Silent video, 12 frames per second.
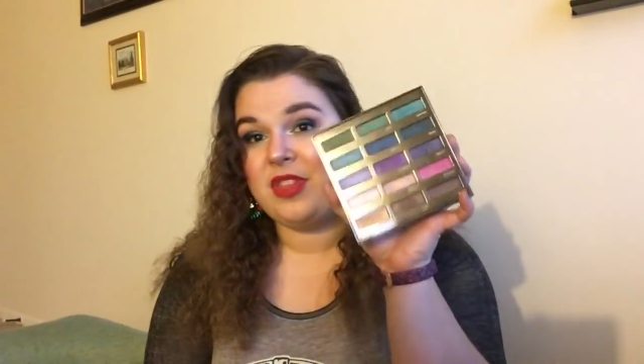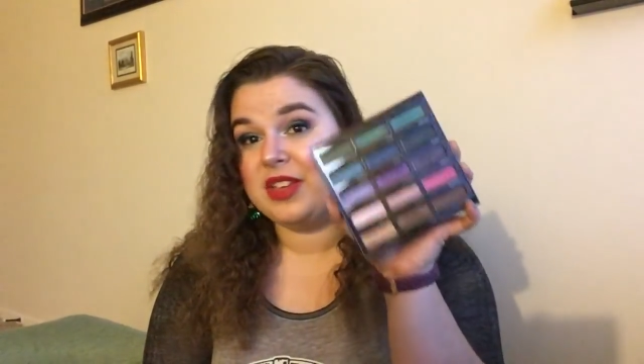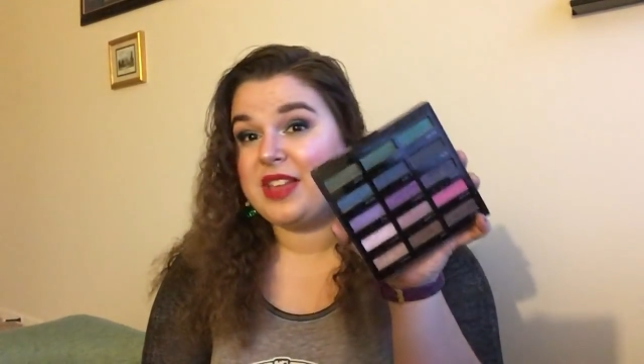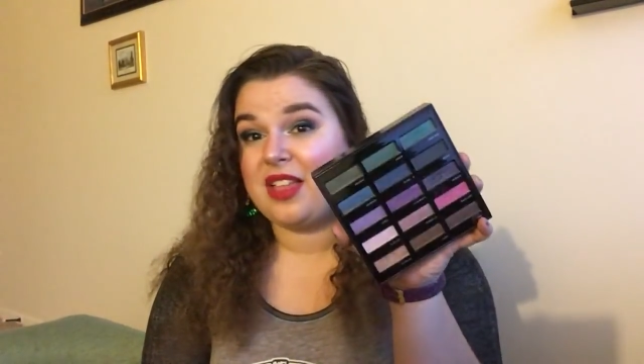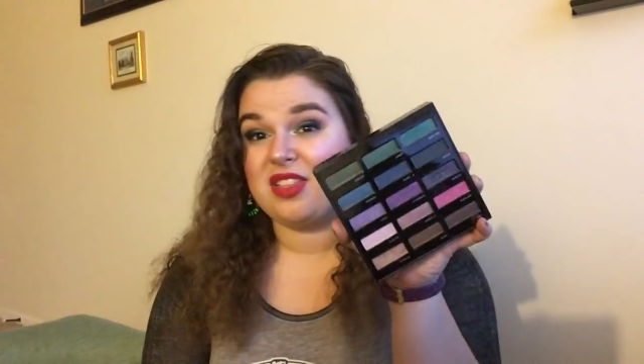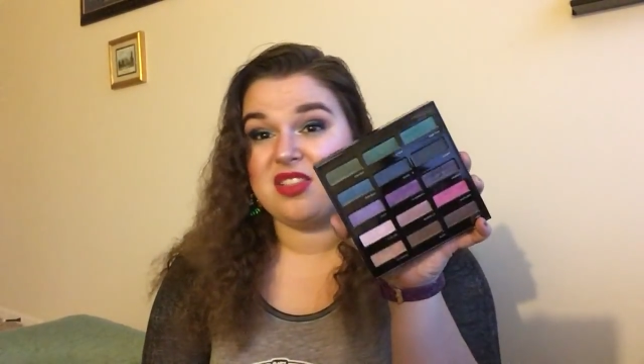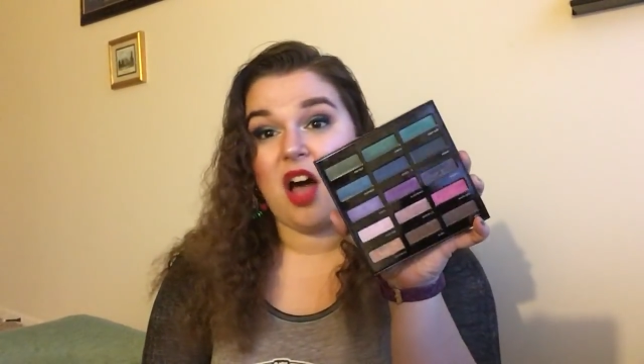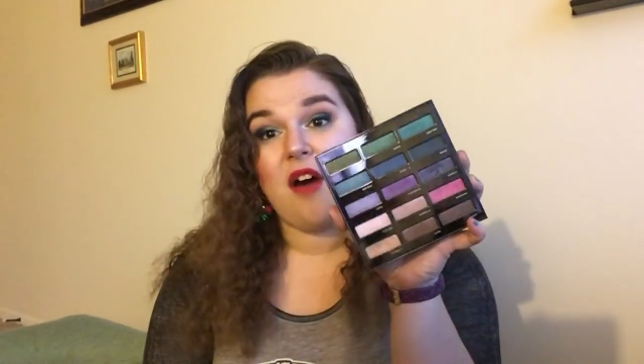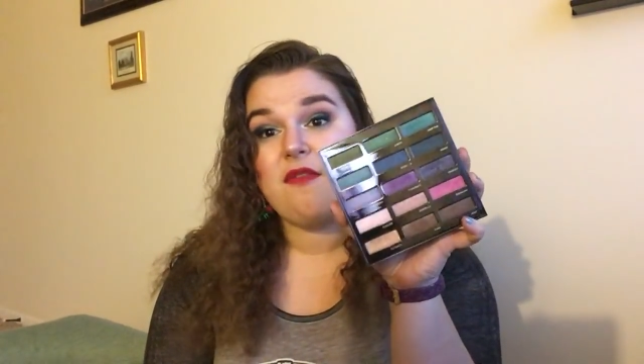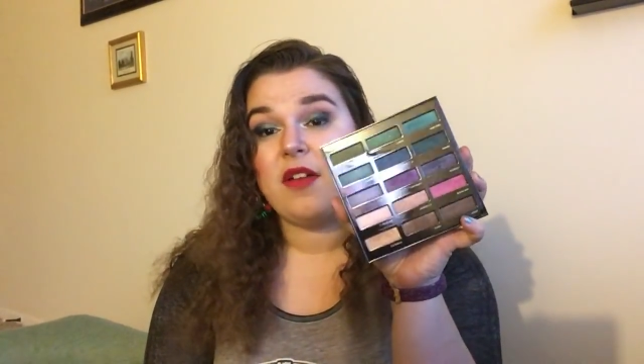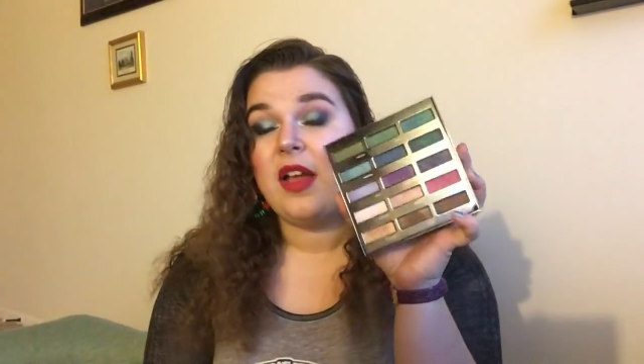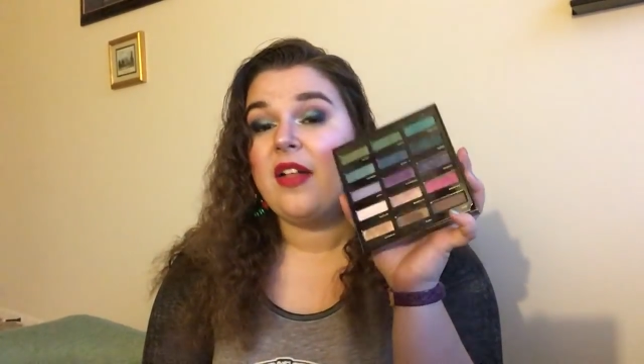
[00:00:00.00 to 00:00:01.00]
This I
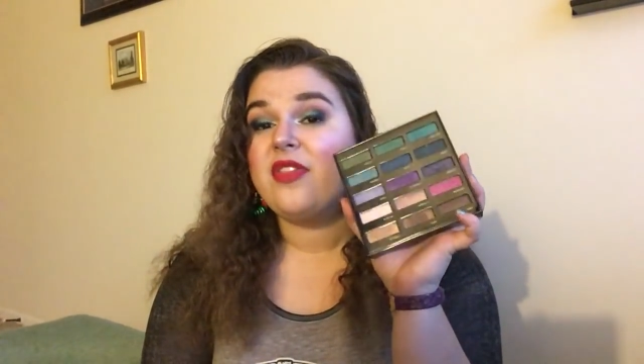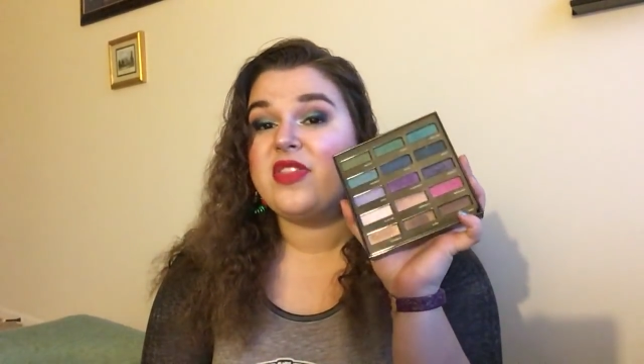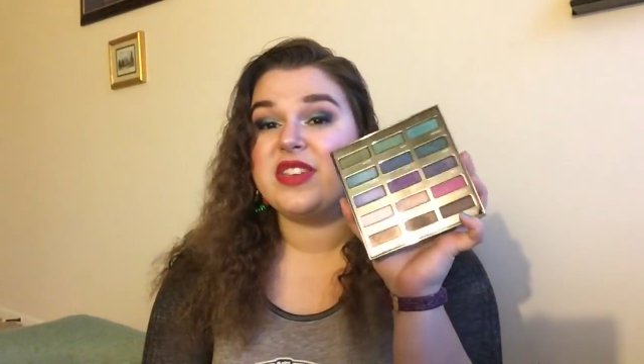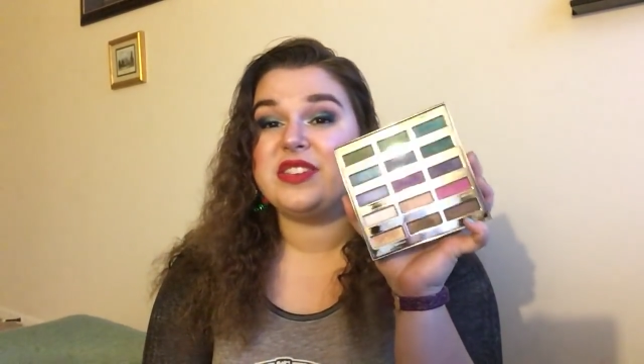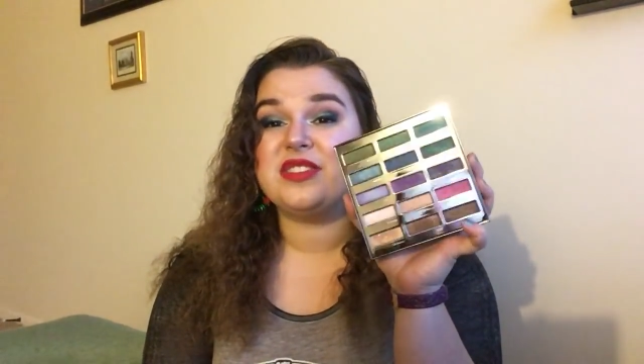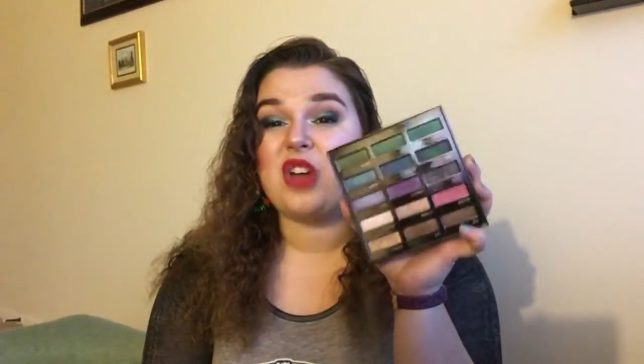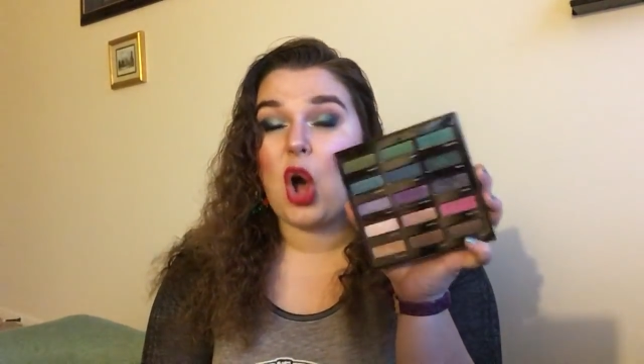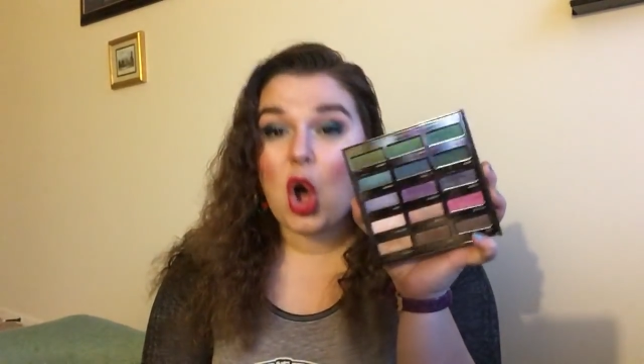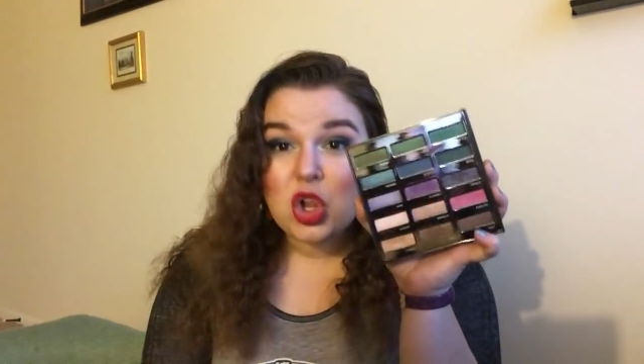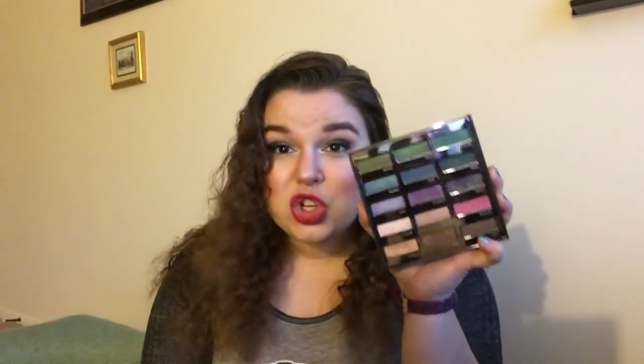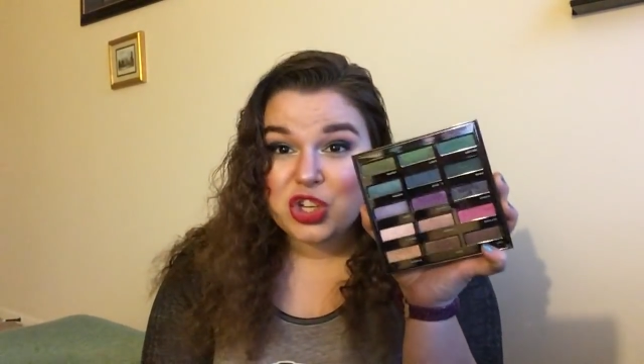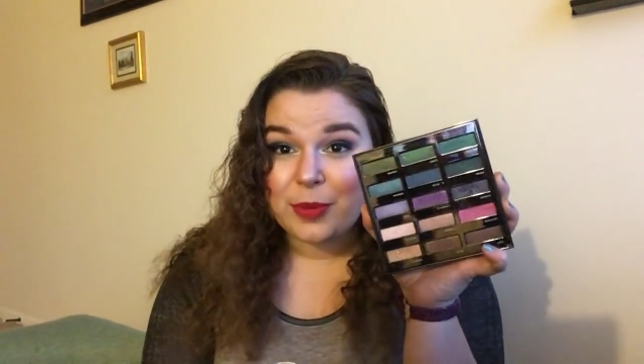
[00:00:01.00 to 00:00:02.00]
love. This is
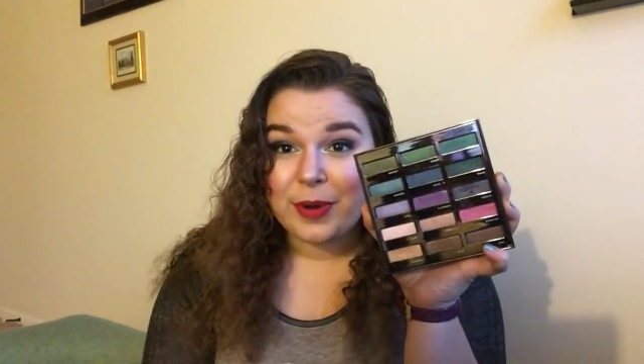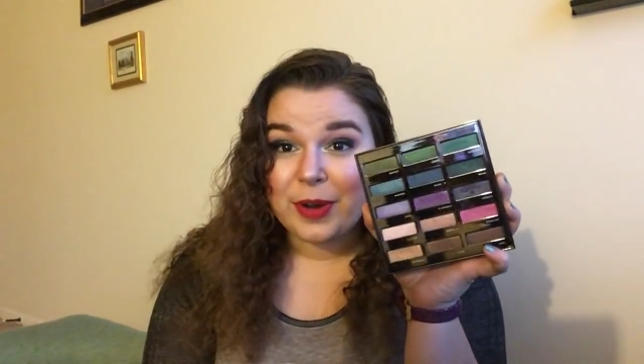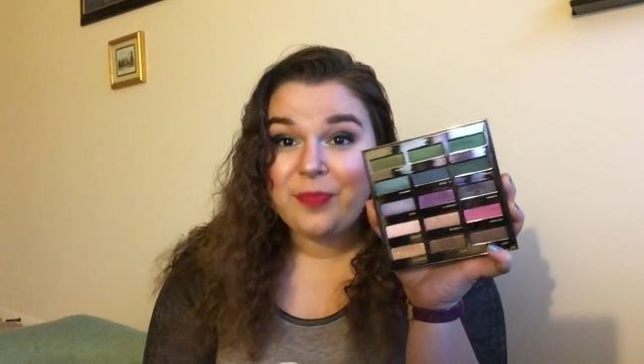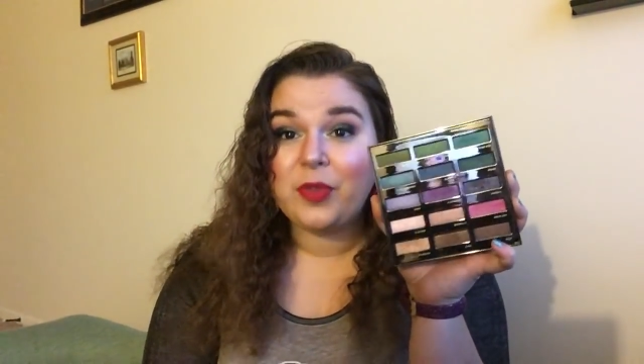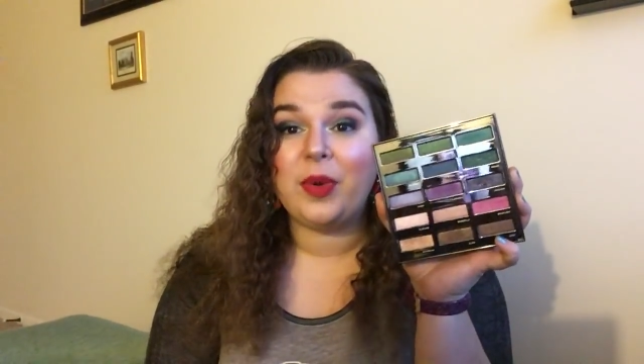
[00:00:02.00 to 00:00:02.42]
all shimmer.